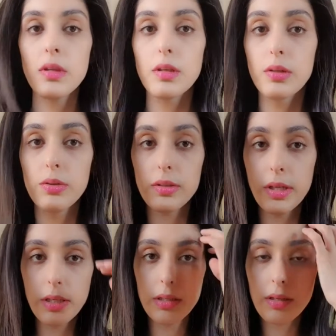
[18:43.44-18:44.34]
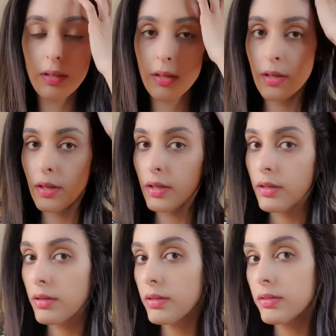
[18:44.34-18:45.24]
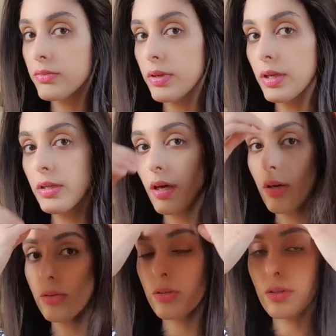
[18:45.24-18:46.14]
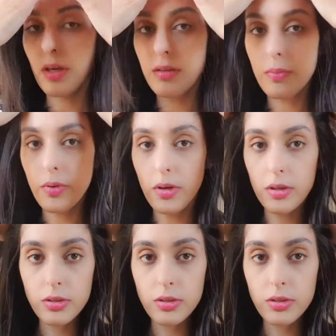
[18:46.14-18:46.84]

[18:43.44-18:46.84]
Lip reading: it looks like straight outside the box,